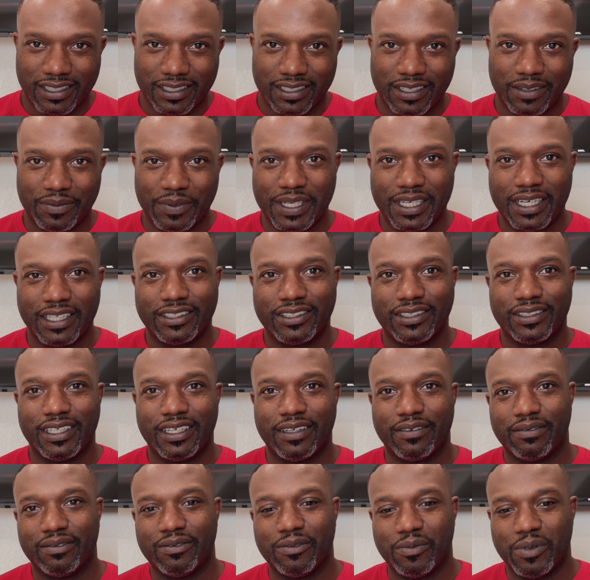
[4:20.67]
I mean, it's
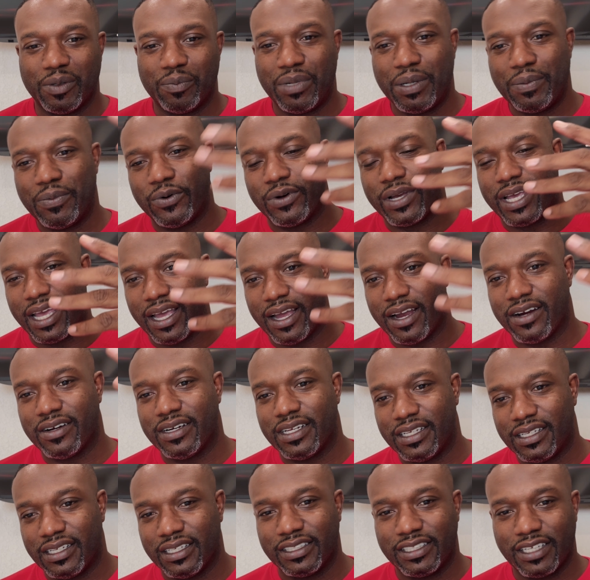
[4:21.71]
it, when people care,
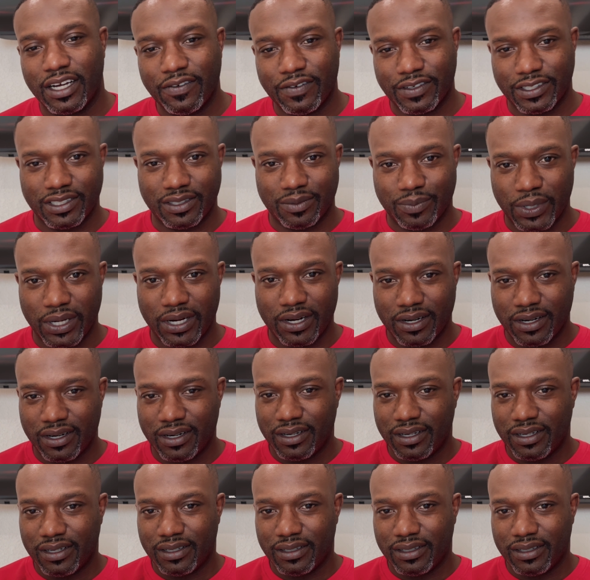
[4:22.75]
then the service is better.